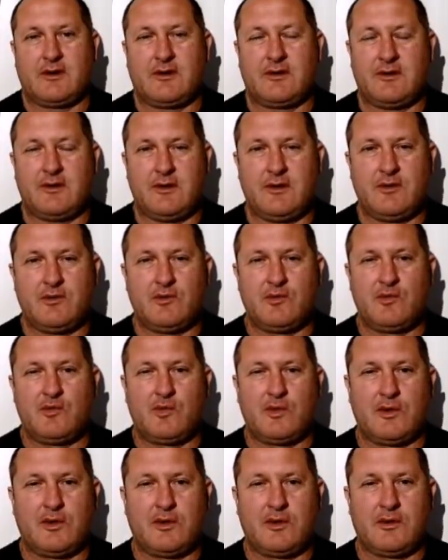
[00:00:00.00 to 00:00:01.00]
New
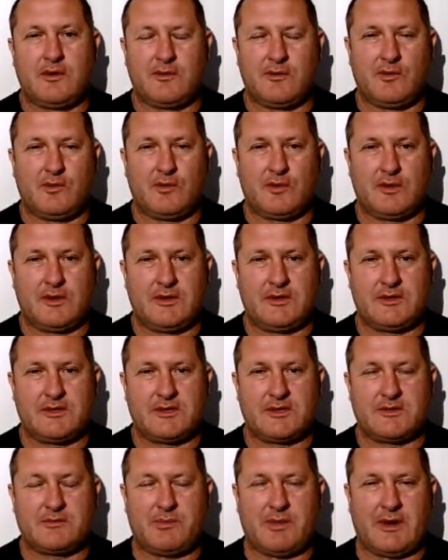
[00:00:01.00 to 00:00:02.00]
World Order
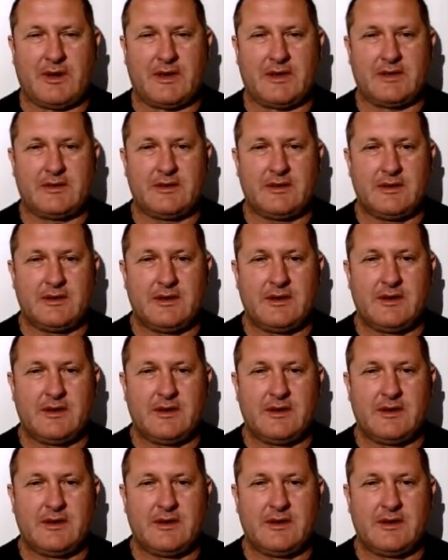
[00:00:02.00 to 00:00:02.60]
inspired